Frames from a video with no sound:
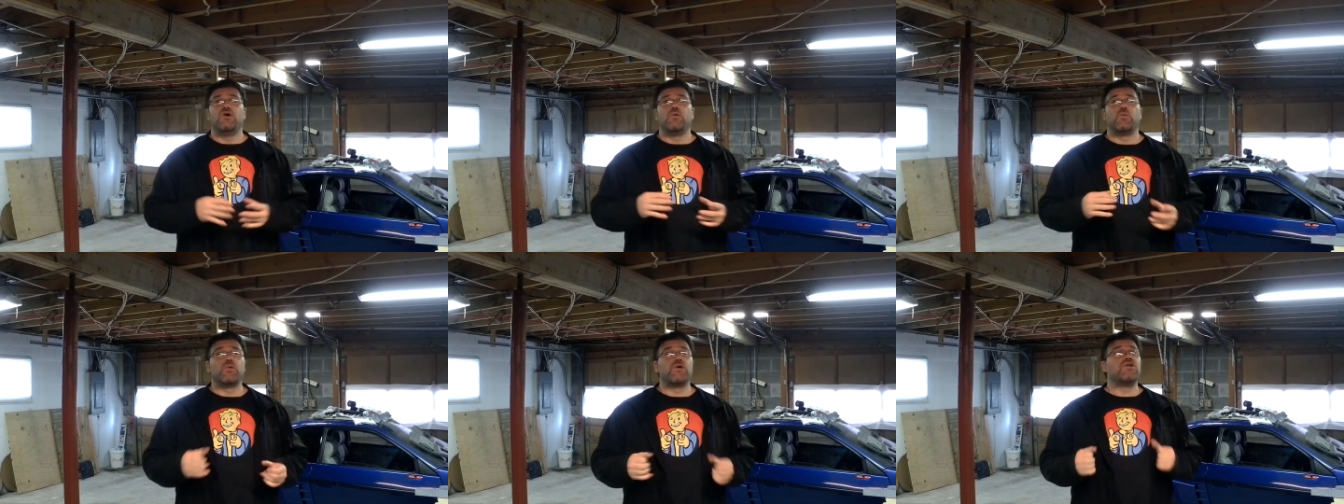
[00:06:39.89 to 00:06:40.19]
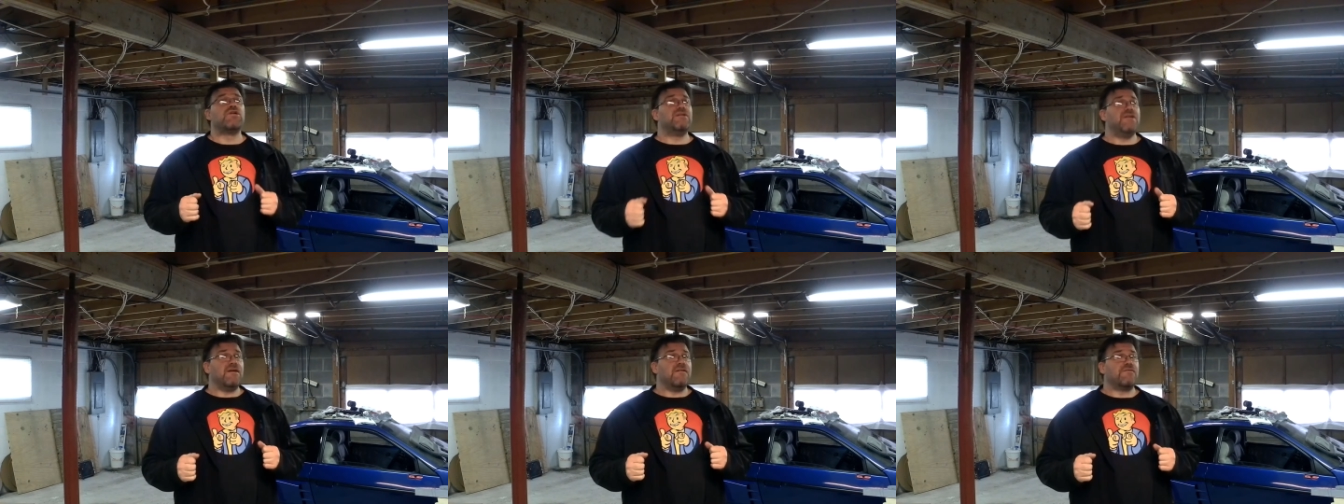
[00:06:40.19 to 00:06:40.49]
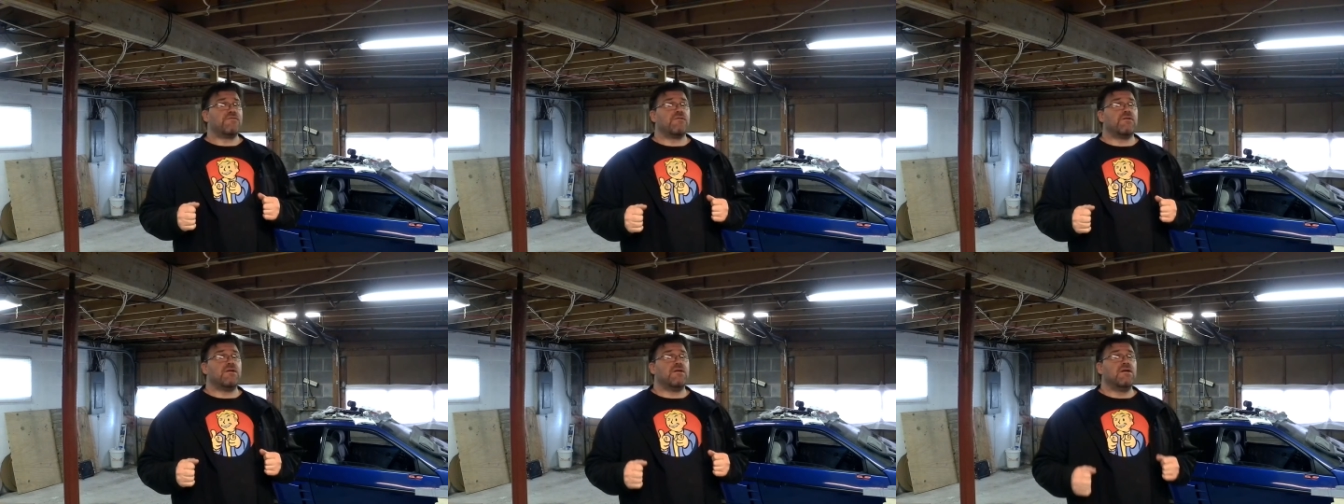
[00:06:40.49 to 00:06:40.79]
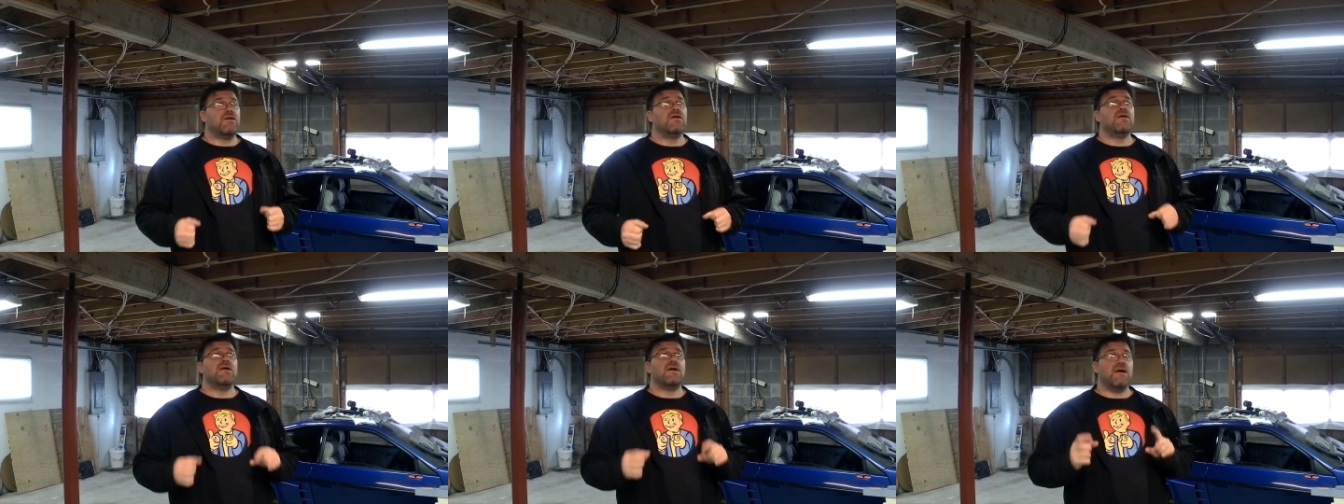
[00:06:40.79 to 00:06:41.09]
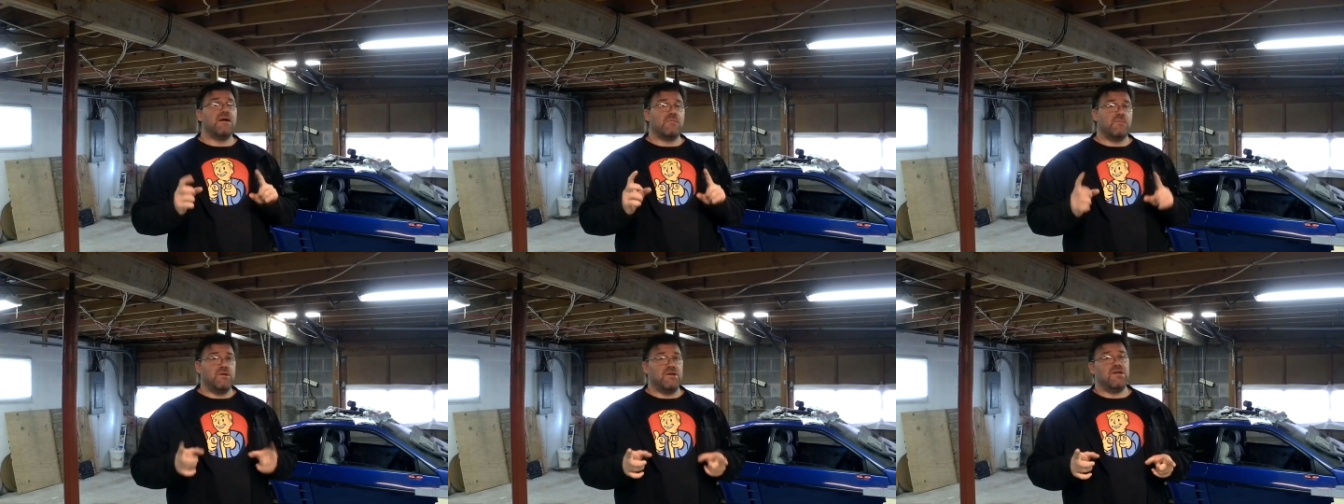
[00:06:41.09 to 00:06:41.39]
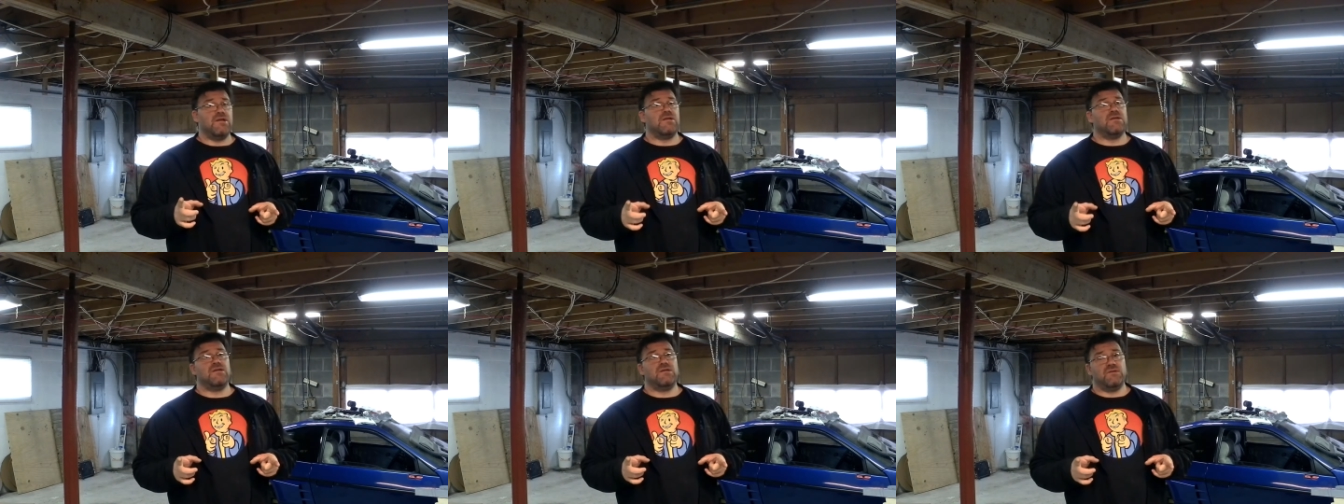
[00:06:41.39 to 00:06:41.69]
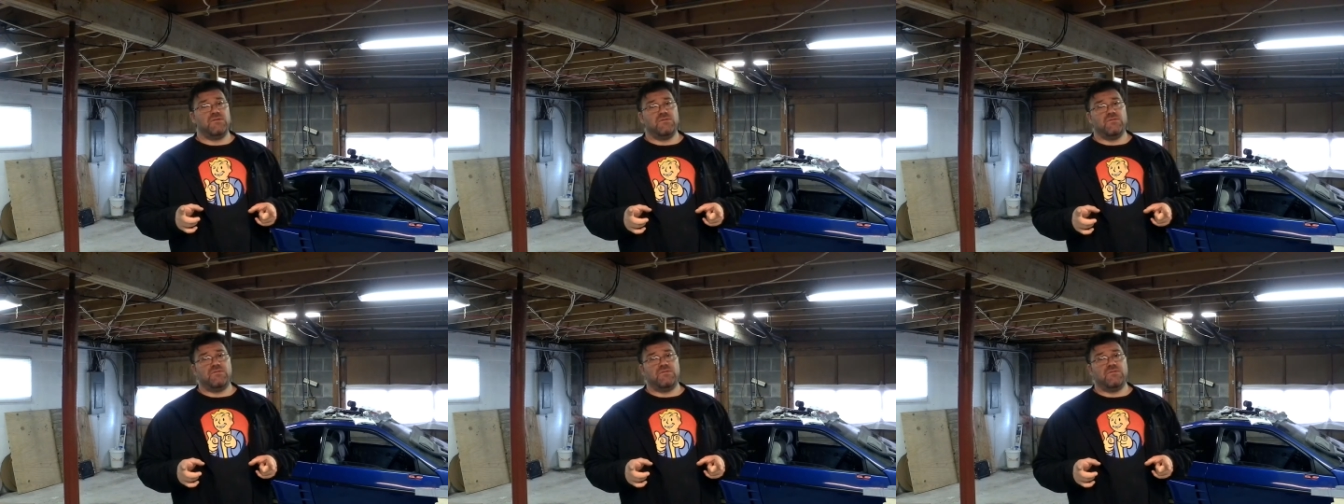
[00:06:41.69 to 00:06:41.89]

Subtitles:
We're different, and we need to use